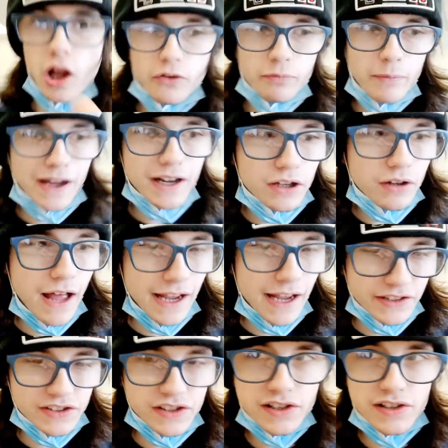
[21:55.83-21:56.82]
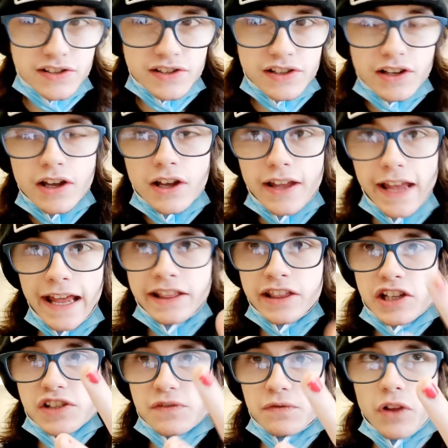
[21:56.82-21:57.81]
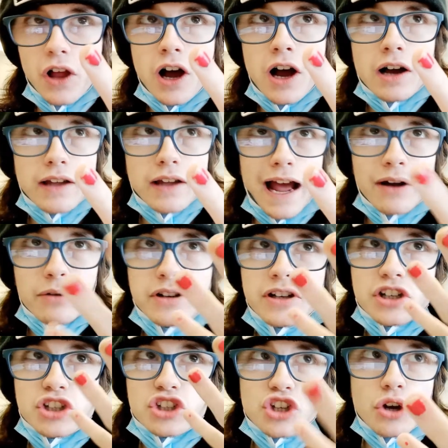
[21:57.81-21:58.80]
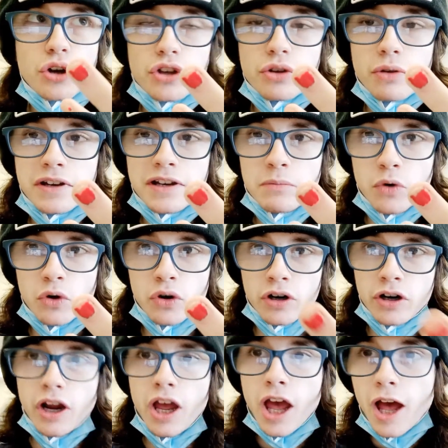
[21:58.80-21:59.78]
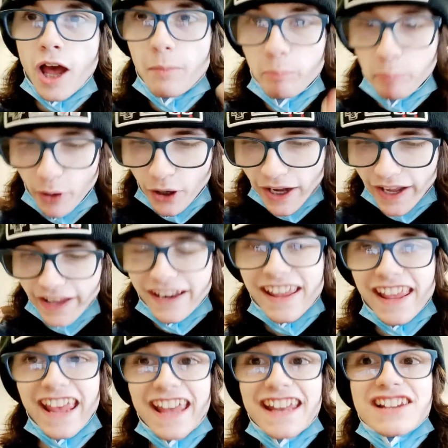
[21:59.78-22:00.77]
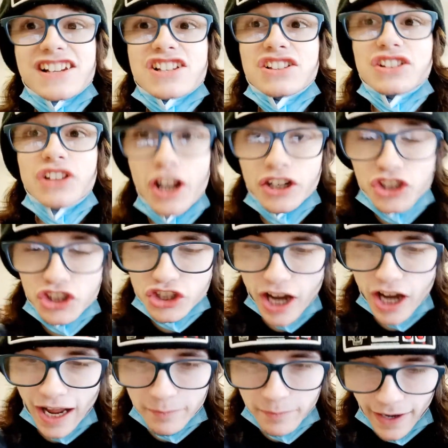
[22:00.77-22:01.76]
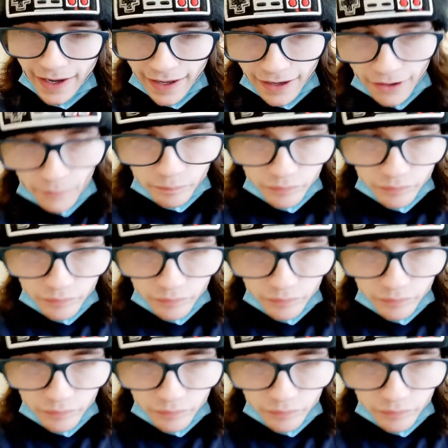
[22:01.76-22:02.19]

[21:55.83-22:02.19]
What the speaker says: of my classes in this vlog, I don't need to show you anymore. But it is lunchtime now,